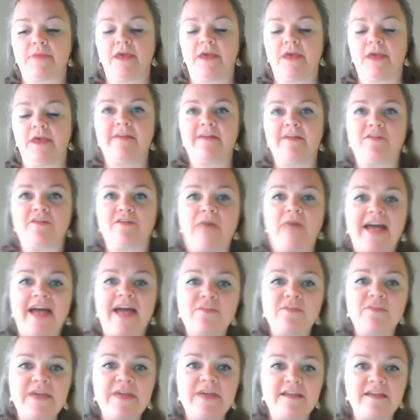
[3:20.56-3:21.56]
So as
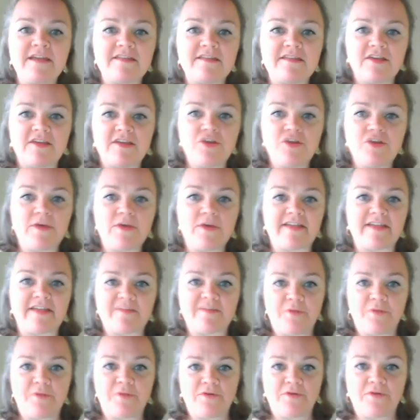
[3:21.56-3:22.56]
we continue
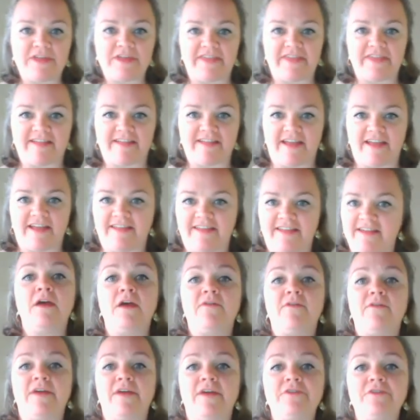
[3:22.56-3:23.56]
exploring these ideas,
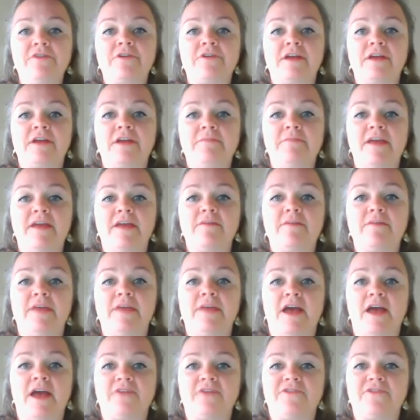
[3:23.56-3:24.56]
failure can make me
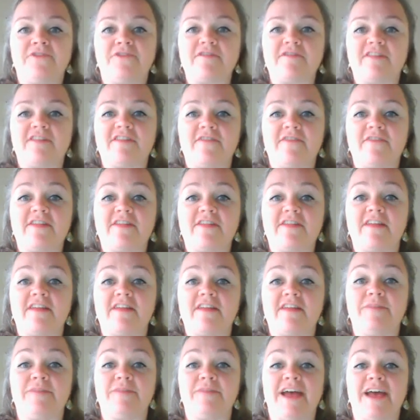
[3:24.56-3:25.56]
at first devastated,
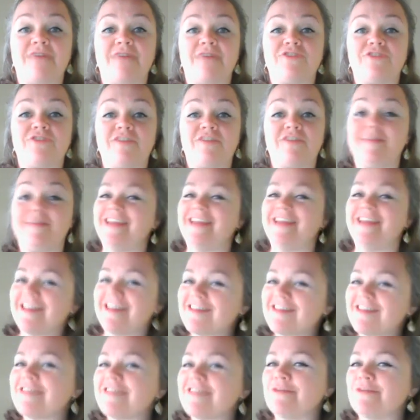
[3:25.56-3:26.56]
but after give me
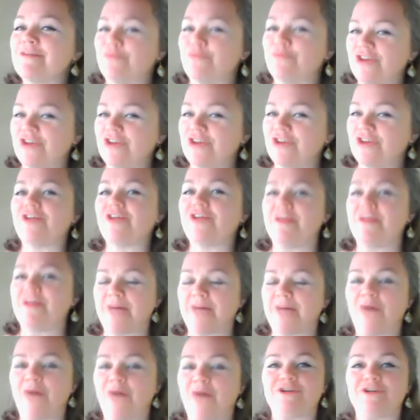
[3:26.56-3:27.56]
necessary pressure and
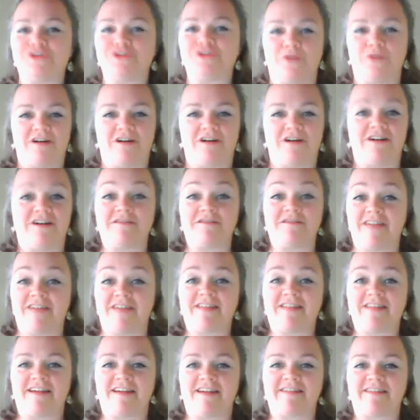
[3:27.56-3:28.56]
power to work harder. That's
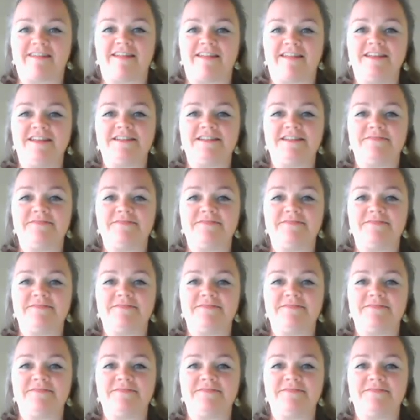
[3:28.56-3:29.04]
excellent.